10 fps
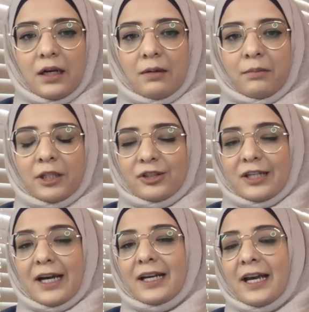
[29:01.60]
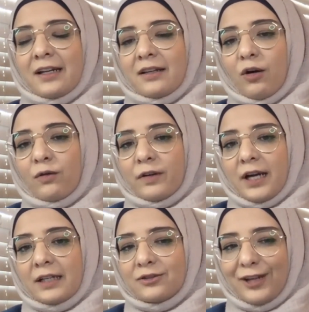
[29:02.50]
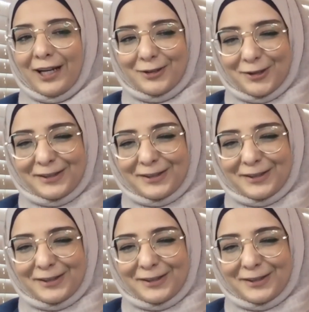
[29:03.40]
measure. Again, the overhead ratio